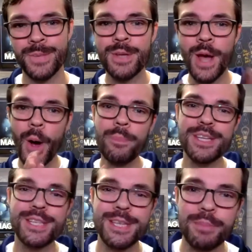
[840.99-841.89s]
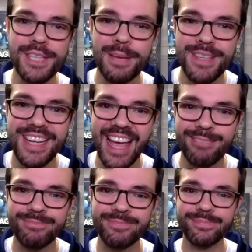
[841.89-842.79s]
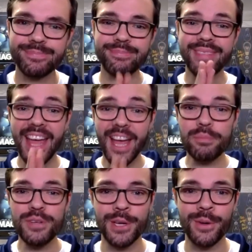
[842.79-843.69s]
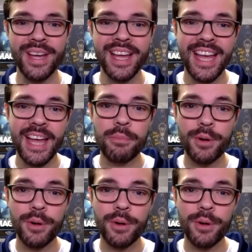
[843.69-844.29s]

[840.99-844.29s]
So I hope this simple tip today helps you in